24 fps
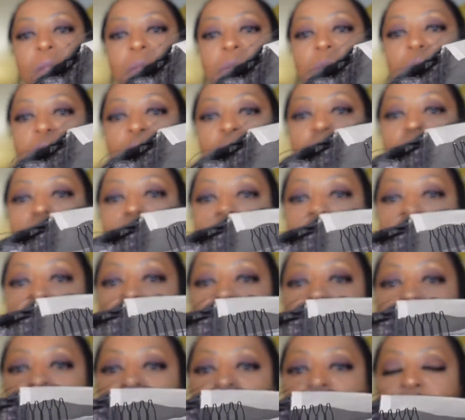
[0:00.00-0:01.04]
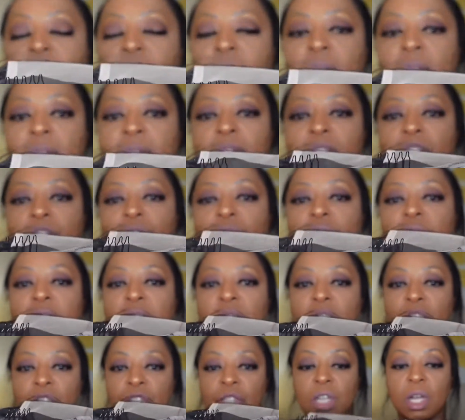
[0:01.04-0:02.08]
the hooks right there that you can
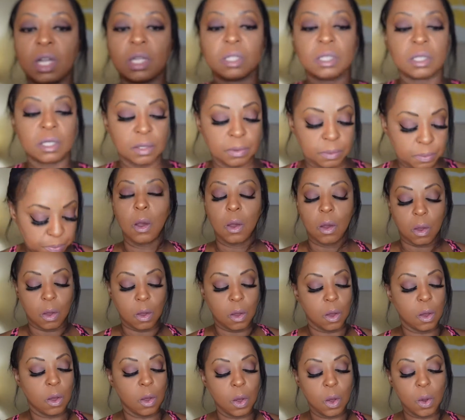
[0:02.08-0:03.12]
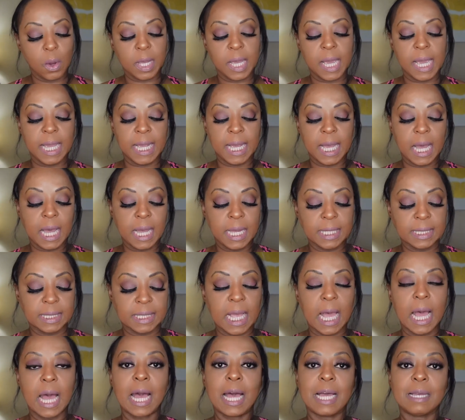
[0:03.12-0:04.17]
adjust. Okay guys,
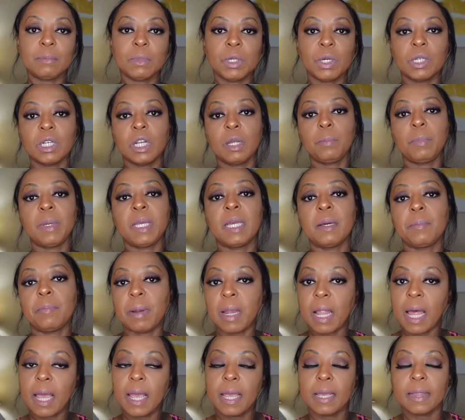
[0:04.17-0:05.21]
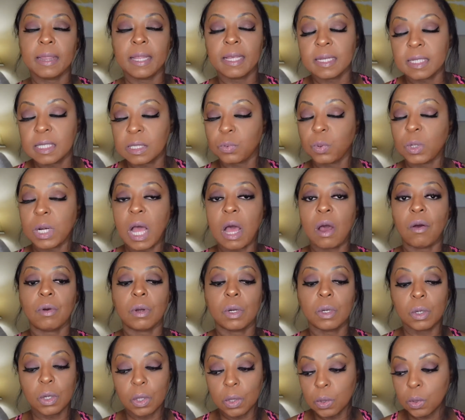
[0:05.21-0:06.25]
I'm gonna be applying this without
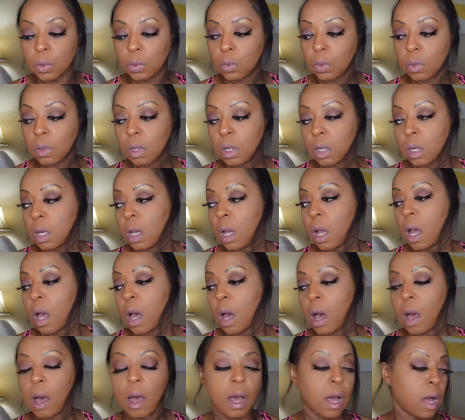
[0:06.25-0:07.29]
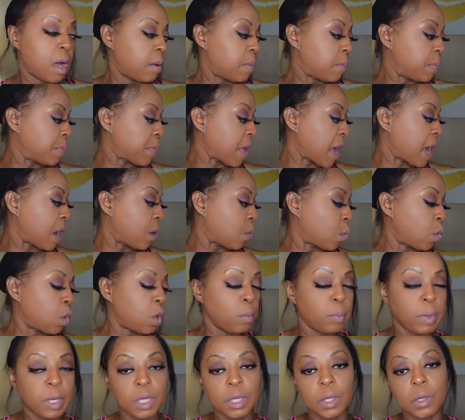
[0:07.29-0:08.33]
glue. I
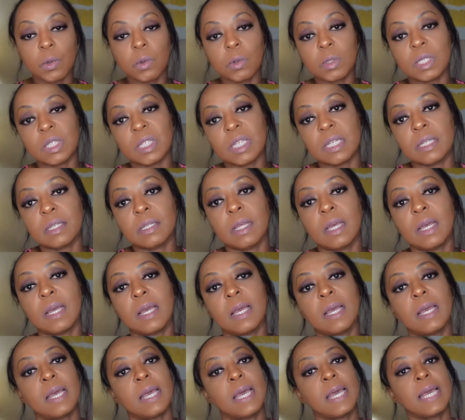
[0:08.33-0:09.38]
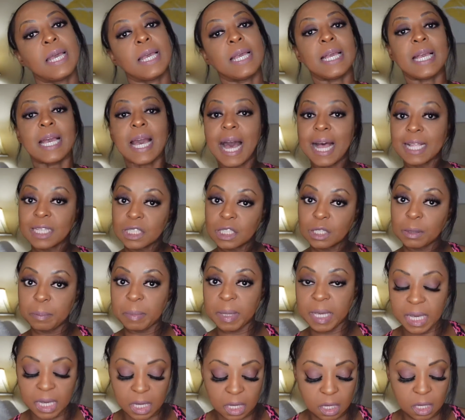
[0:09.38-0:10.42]
will be using Got To
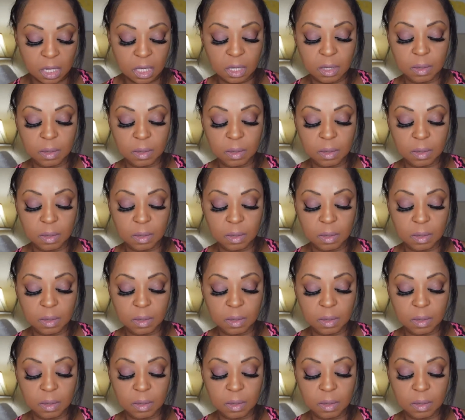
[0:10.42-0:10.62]
Be